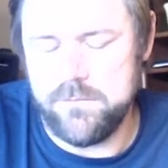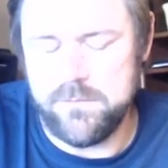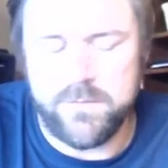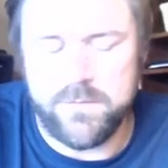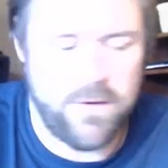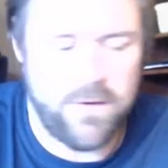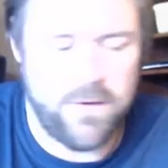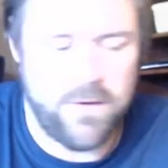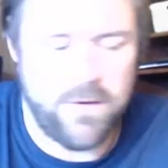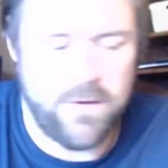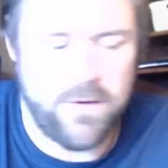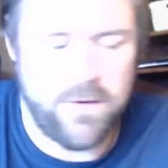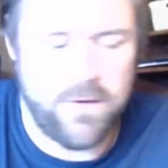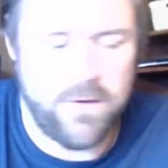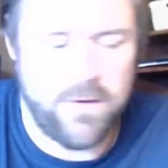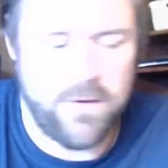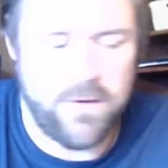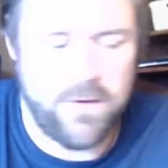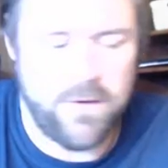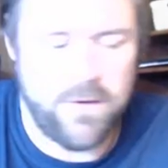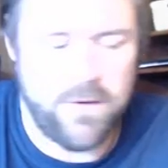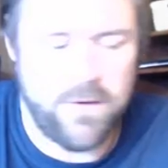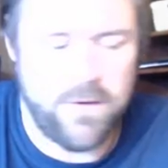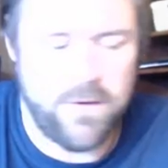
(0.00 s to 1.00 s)
using
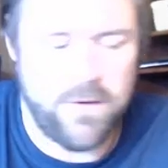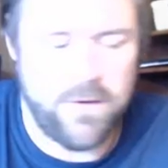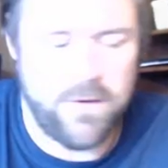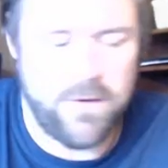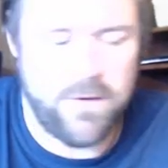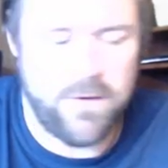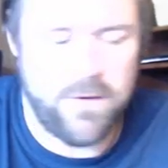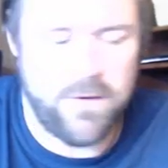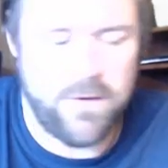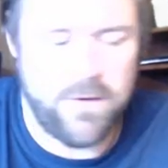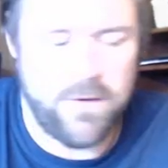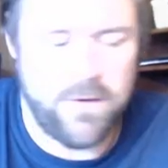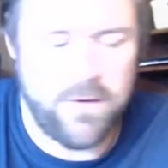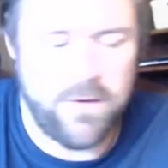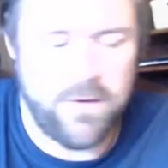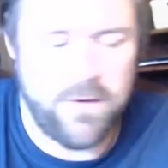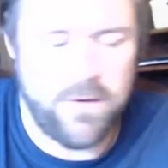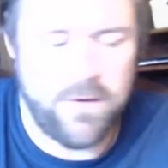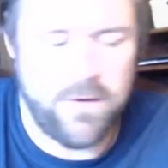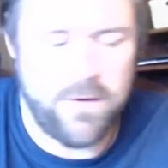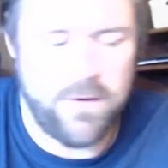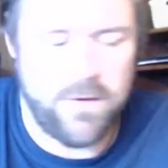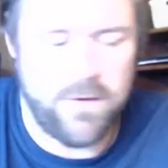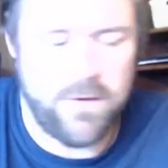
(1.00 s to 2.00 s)
without
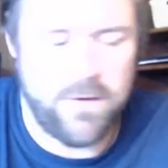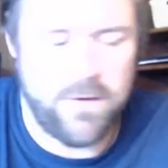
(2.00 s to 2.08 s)
understanding